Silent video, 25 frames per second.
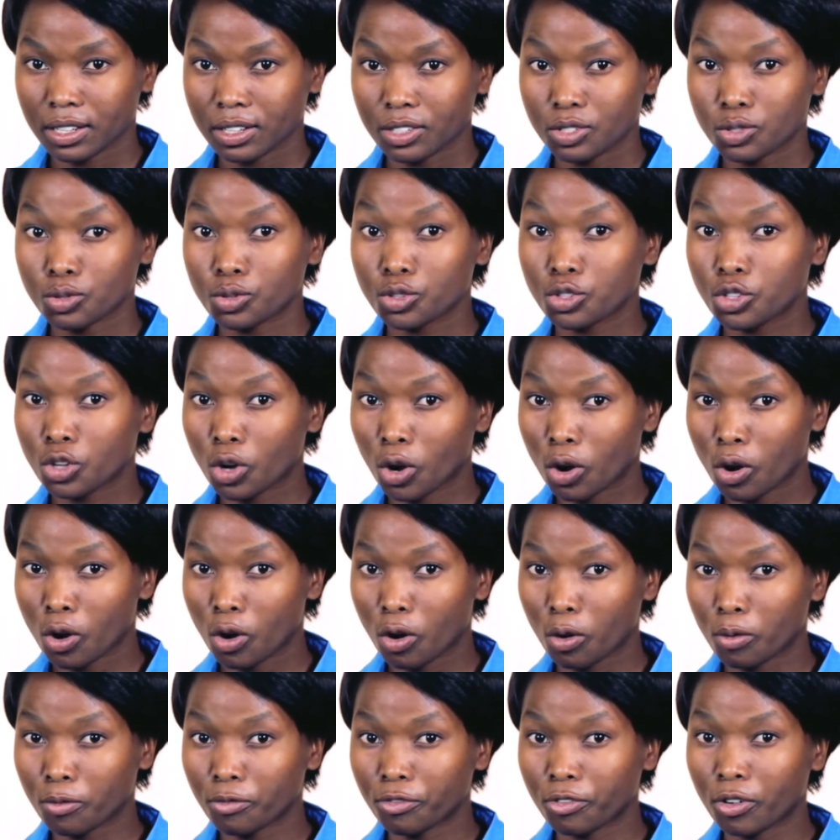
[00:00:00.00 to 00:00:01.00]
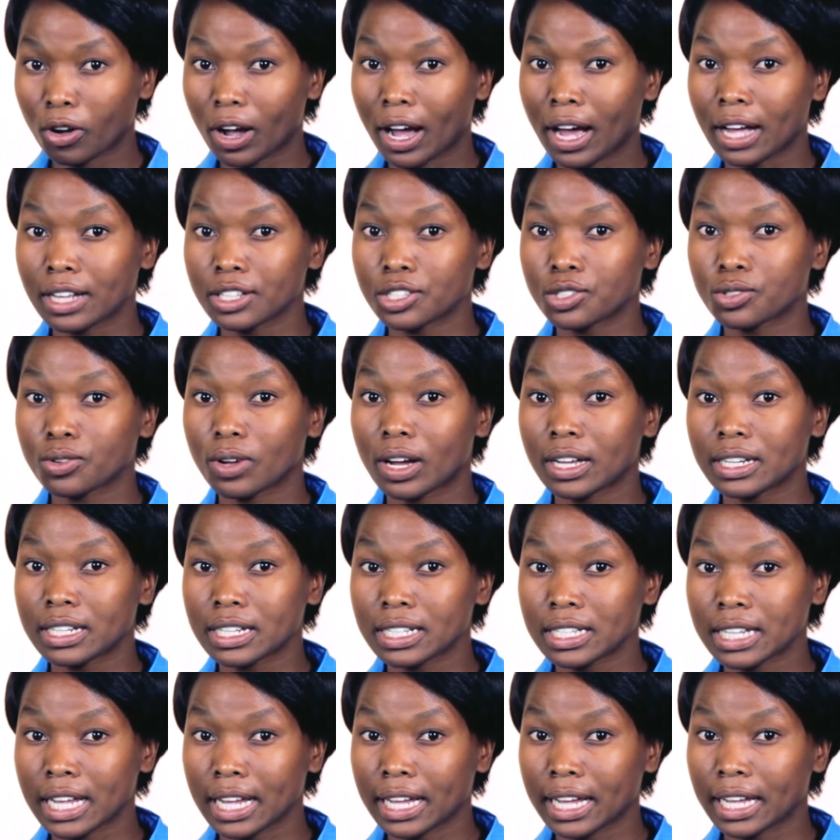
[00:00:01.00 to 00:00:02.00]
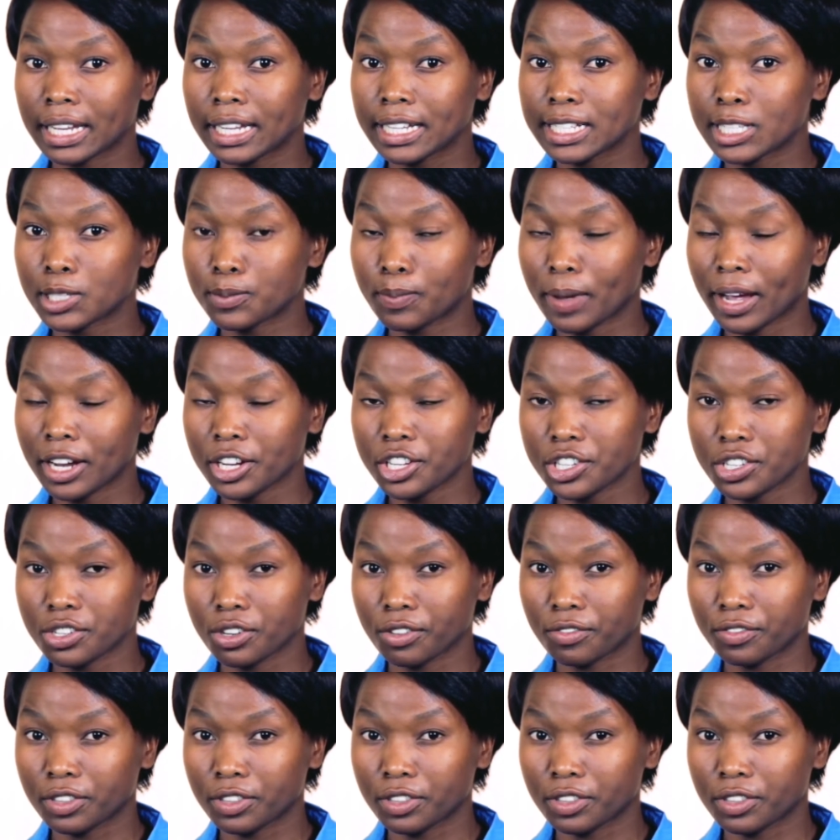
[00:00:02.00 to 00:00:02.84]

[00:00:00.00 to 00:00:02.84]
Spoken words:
to your home for us to undertake an inspection of